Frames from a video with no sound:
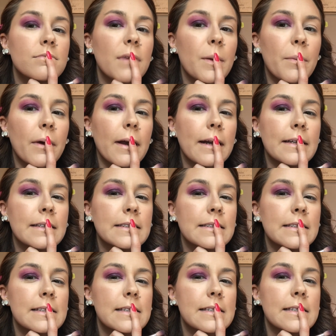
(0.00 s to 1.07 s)
My product
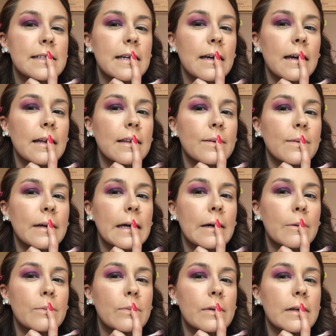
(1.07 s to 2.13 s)
isn't sticking the way
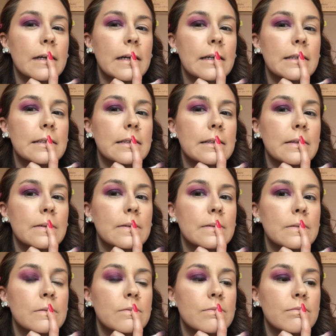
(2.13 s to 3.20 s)
I want it
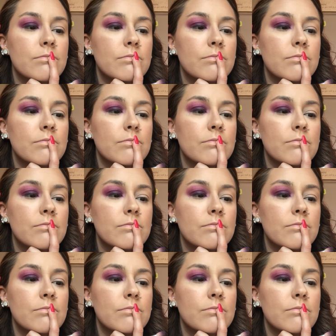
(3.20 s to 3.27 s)
to.